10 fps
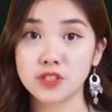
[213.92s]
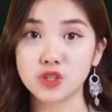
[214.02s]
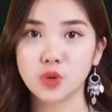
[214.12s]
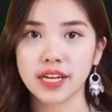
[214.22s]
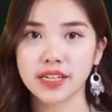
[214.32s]

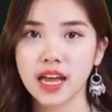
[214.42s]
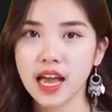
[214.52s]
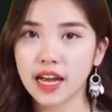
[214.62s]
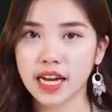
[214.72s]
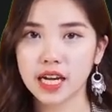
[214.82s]
In
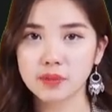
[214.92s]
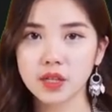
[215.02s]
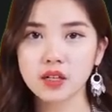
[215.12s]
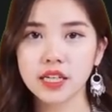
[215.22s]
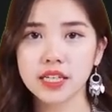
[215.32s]
50 years
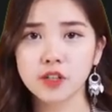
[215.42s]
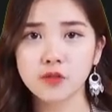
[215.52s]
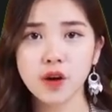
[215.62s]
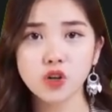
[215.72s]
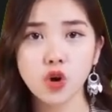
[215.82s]
our
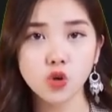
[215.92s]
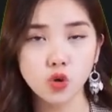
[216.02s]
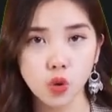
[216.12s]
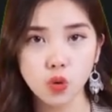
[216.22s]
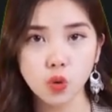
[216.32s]
heads will probably